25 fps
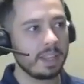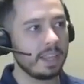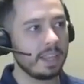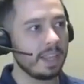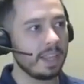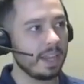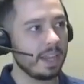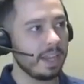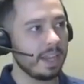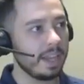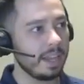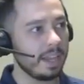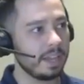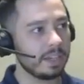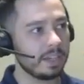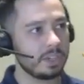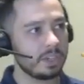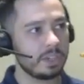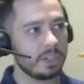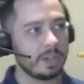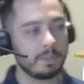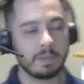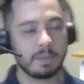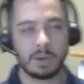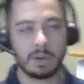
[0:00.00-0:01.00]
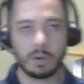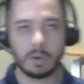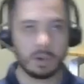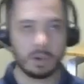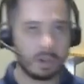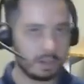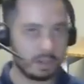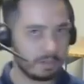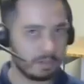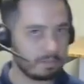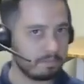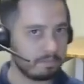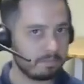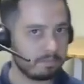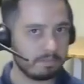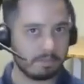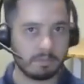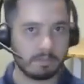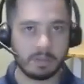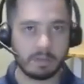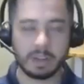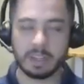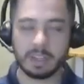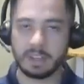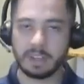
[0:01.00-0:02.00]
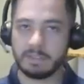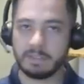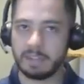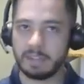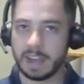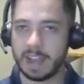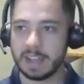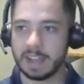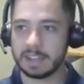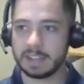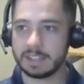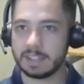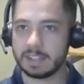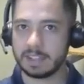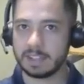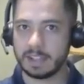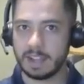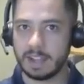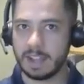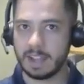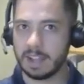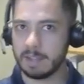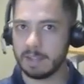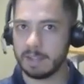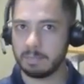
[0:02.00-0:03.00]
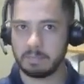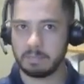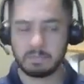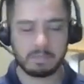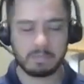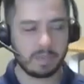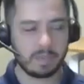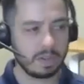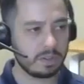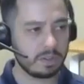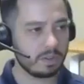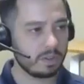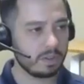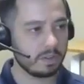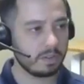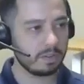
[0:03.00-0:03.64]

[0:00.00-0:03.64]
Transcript: They ship their orders really fast. There's